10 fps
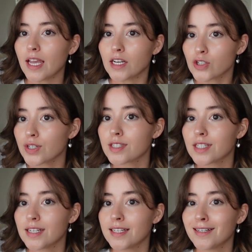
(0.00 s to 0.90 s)

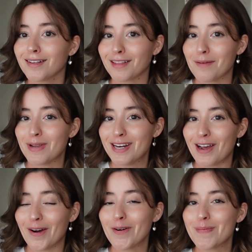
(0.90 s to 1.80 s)
interested in, let me
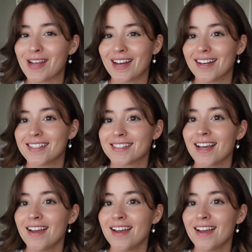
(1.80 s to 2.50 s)
know, because